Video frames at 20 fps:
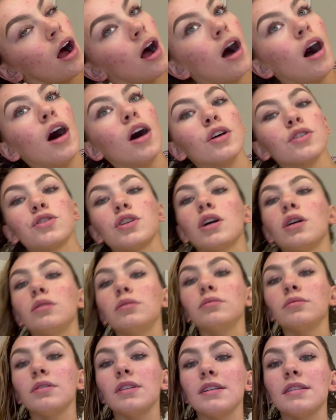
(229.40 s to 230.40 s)

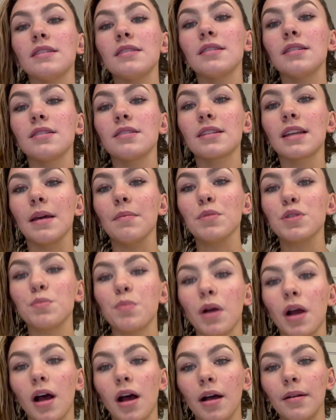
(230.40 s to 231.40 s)
Also, this is a Skims
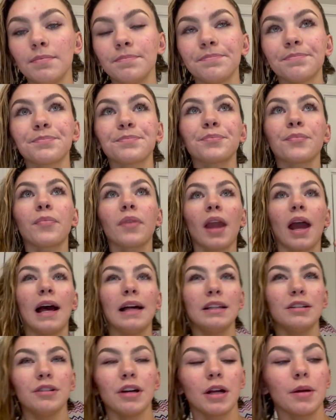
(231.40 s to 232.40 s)
bra
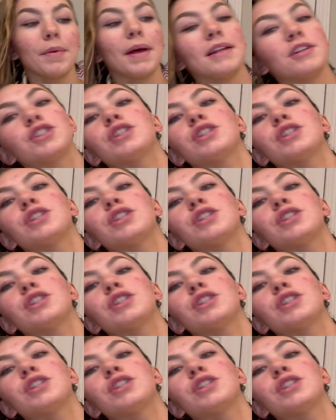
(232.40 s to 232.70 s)
highly recommend.